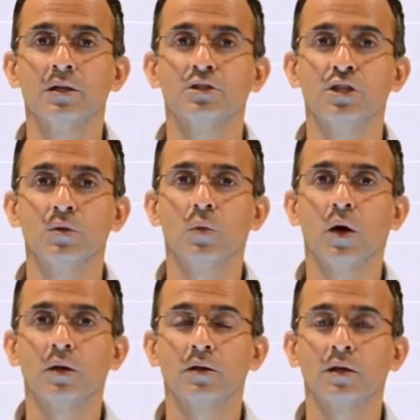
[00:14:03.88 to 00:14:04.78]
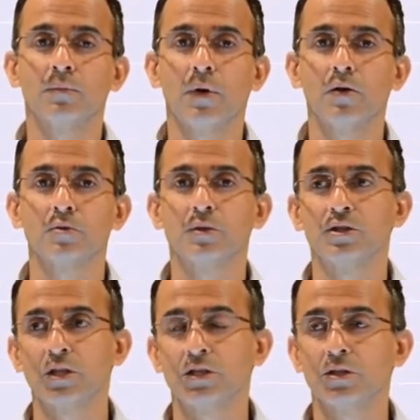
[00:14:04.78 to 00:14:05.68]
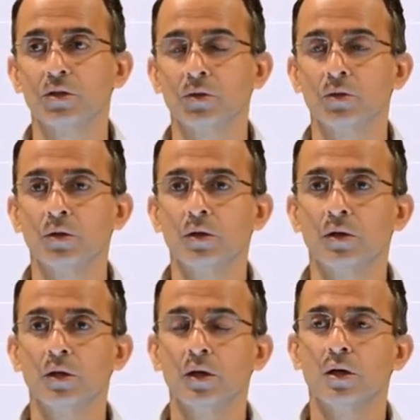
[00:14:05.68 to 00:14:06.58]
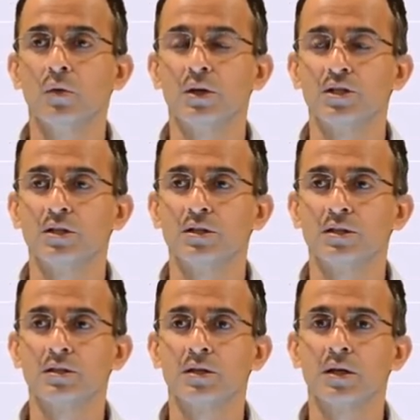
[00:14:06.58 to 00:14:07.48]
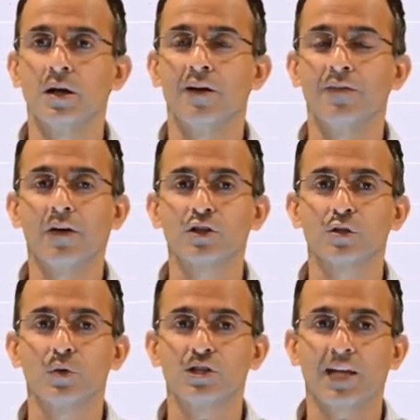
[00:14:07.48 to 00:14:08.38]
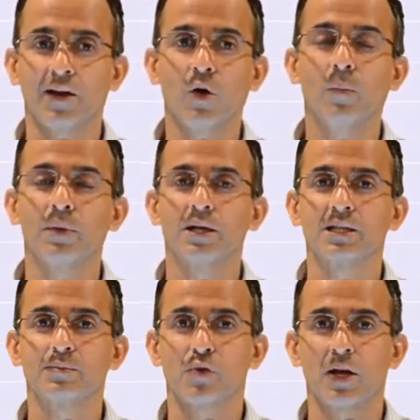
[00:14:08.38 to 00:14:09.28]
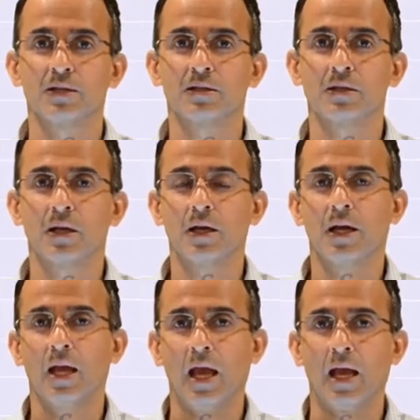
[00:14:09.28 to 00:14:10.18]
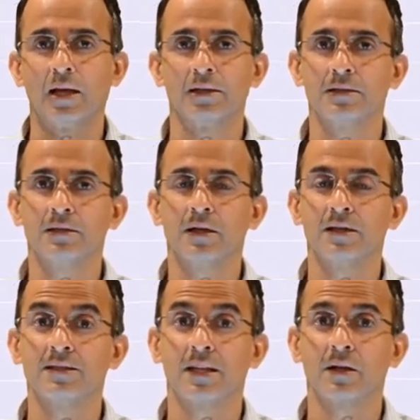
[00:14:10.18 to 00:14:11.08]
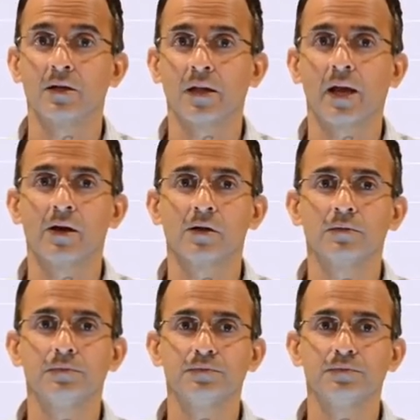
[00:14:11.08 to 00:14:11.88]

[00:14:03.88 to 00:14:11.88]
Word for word: g one composed with g two, which is a function which cannot be expressed as a single layer.